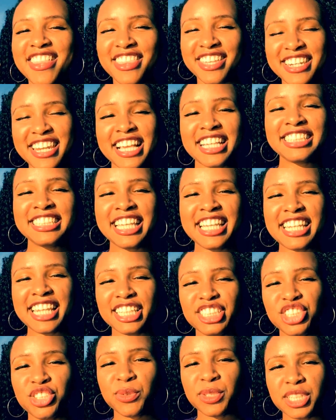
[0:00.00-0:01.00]
The next thing
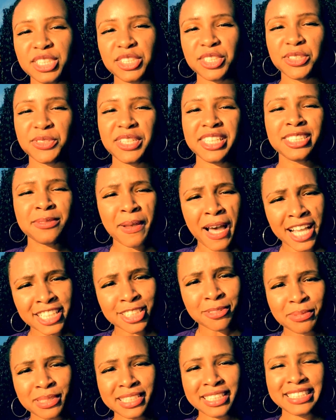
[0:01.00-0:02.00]
that you want to do is
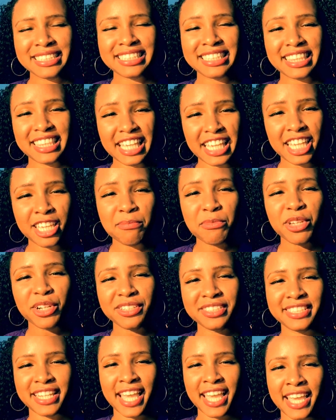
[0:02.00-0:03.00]
possibly theme your
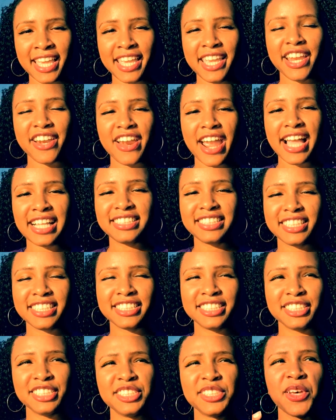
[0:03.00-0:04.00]
day here at
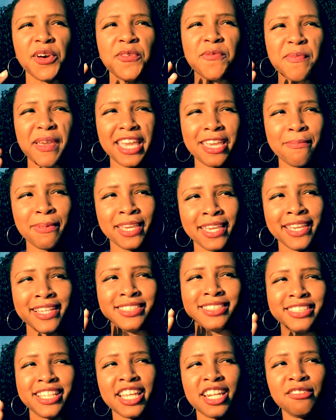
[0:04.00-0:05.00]
Disney. So maybe
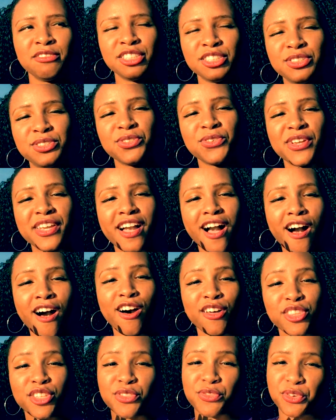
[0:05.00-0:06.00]
instead of just doing
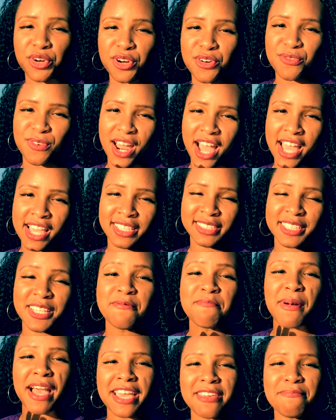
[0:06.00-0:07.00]
all the thrill rides, it
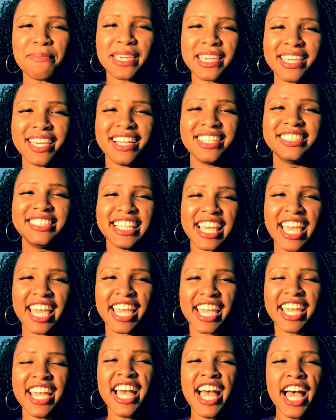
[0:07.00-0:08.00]
might be a
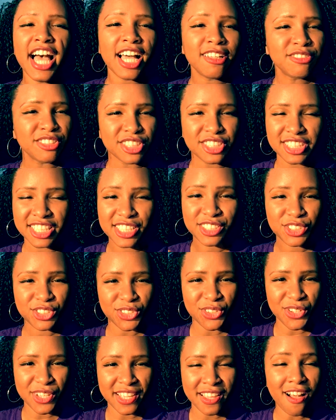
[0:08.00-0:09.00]
day of just
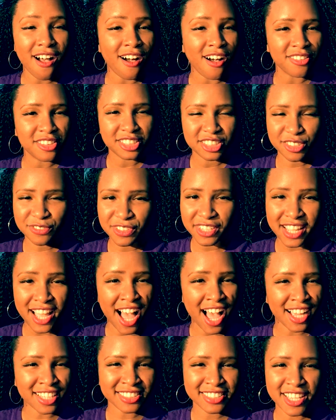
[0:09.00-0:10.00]
enjoying all the different
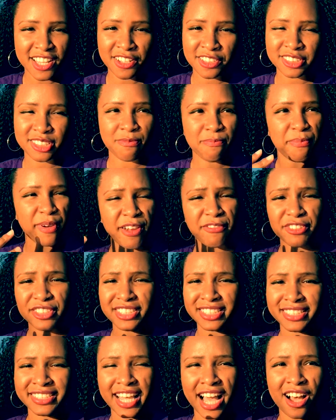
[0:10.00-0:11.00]
cocktails and
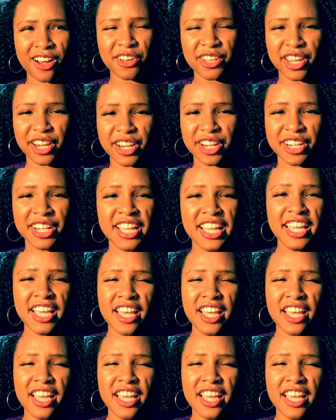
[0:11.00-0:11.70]
beverages out here